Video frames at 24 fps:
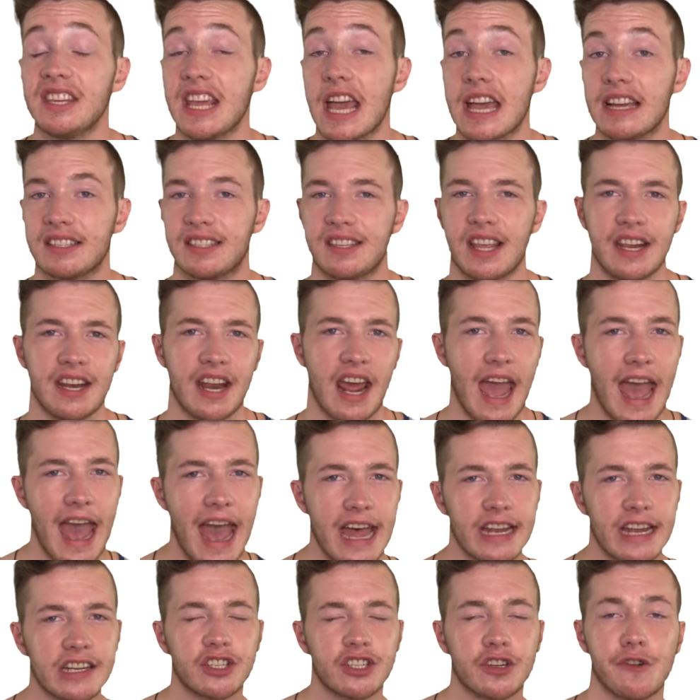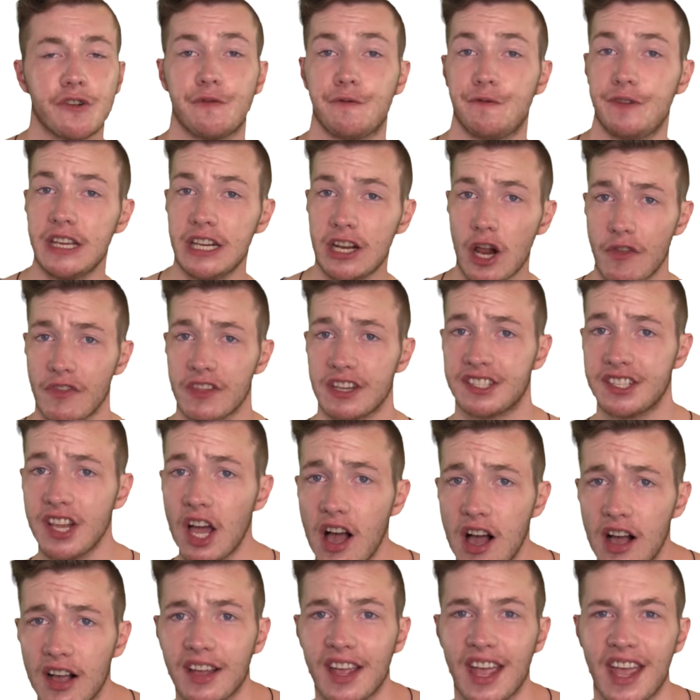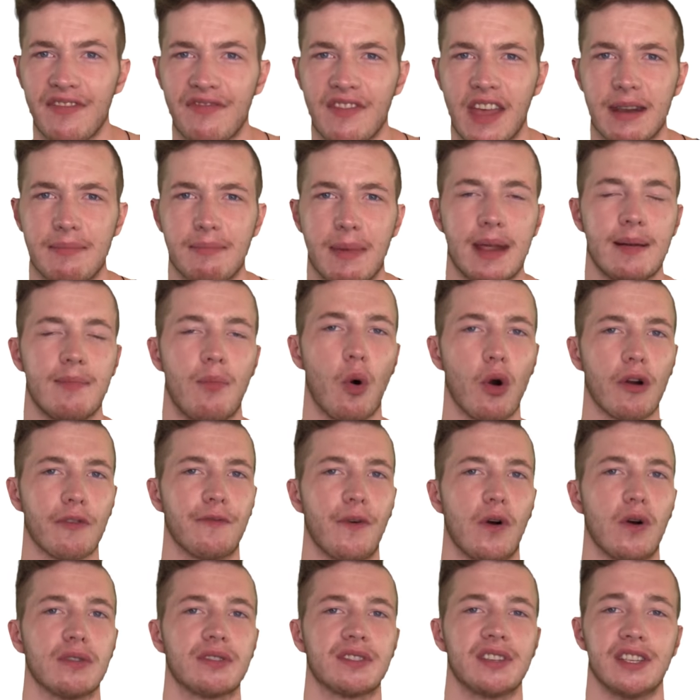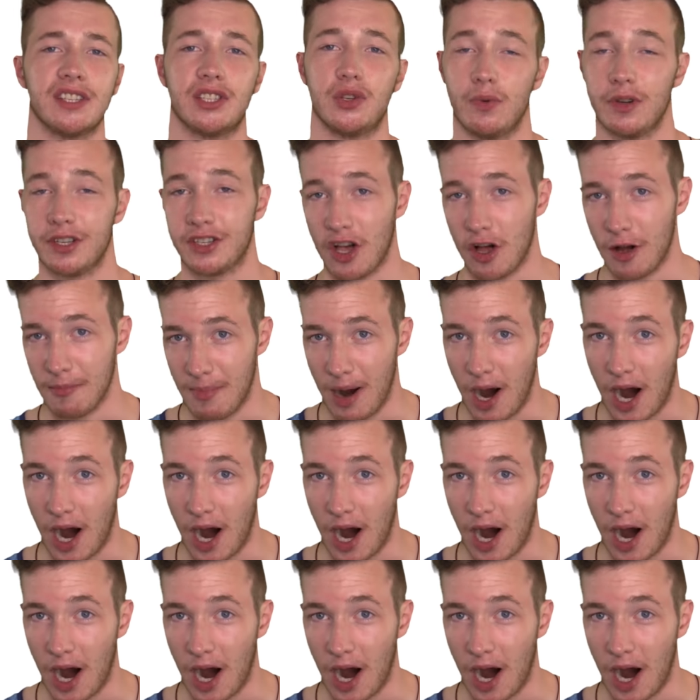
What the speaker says: The eggs then hatch, feed on the dung, and then metamorphose into adult